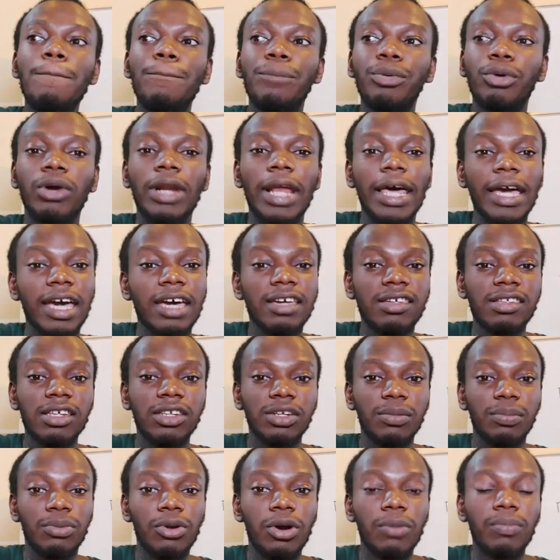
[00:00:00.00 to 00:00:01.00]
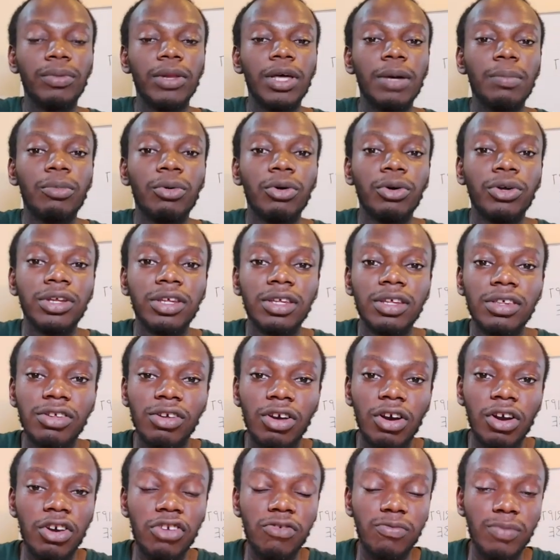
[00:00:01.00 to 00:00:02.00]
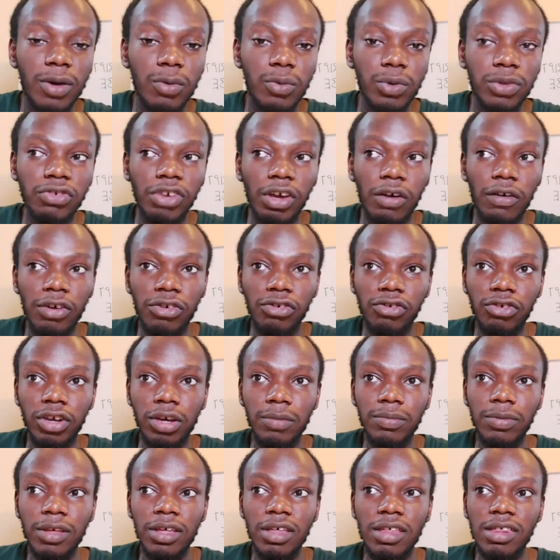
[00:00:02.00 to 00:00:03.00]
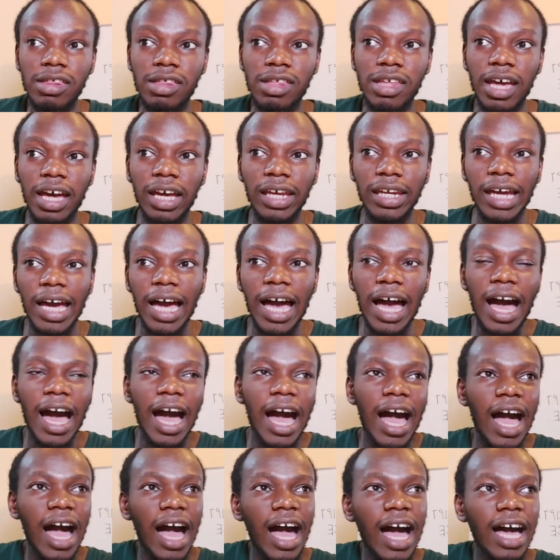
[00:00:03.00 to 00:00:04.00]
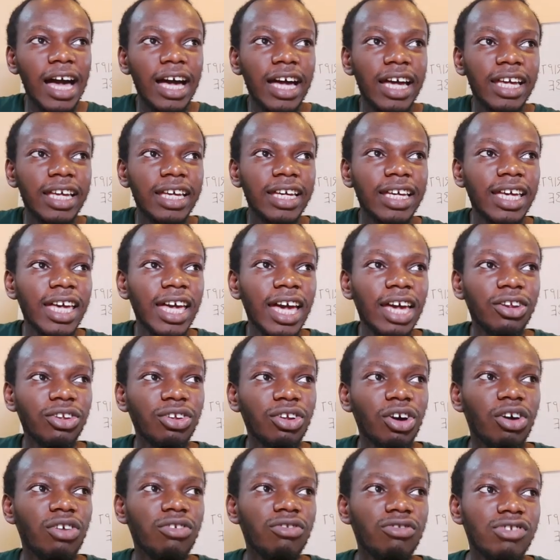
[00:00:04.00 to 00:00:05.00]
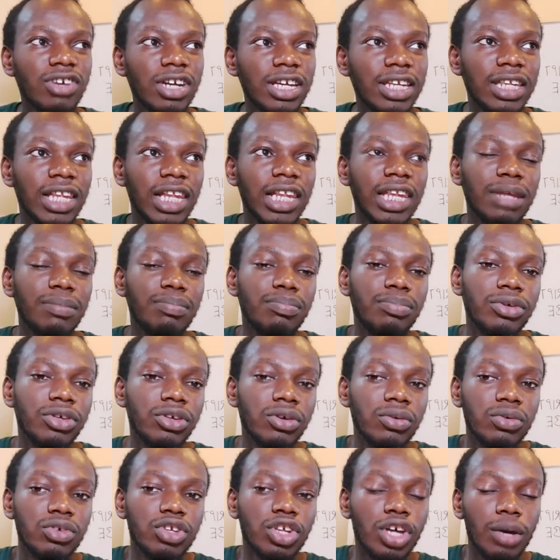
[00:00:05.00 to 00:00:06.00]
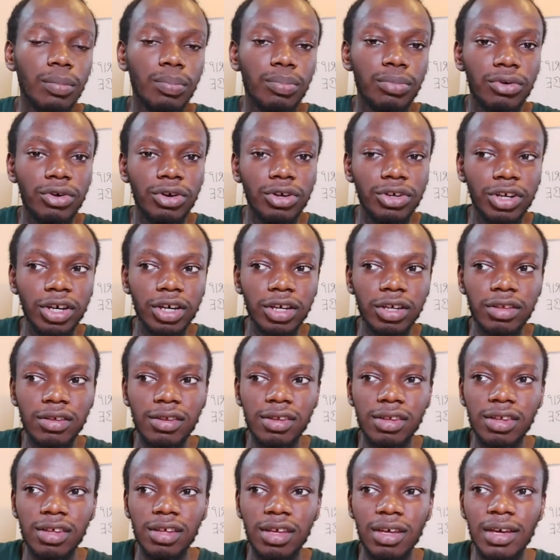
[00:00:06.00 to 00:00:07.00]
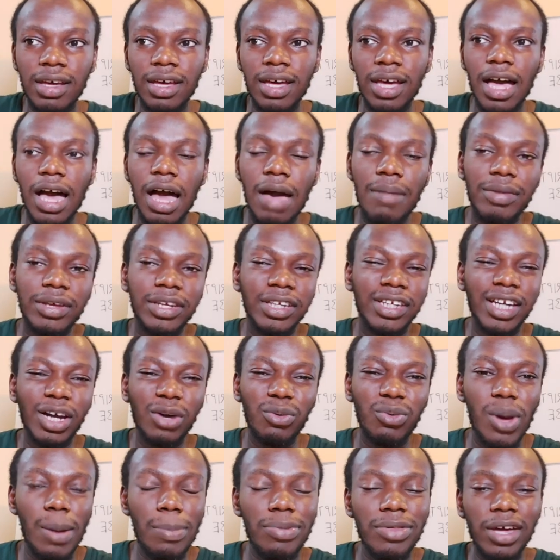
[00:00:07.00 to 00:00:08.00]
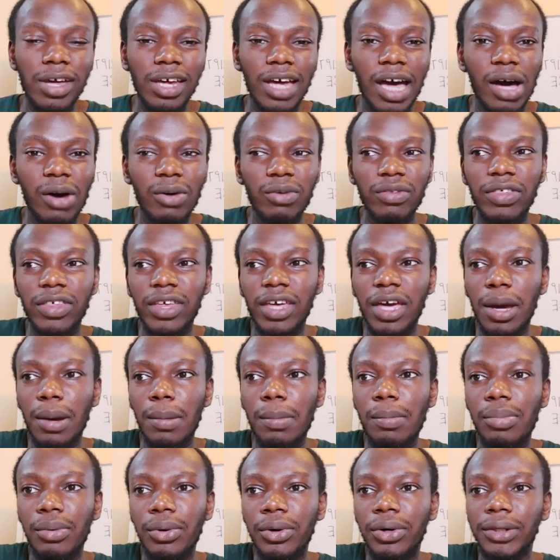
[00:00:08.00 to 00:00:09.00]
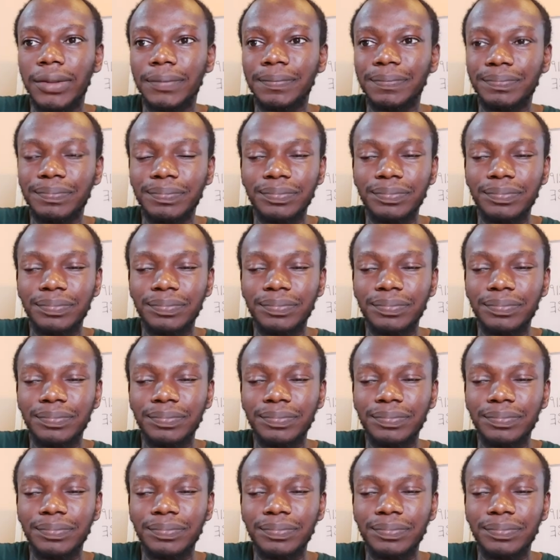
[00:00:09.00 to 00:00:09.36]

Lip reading: But like I said, the problem or the discouragement with JavaScript is that I cannot readily build a product. I mean, there are websites out there, but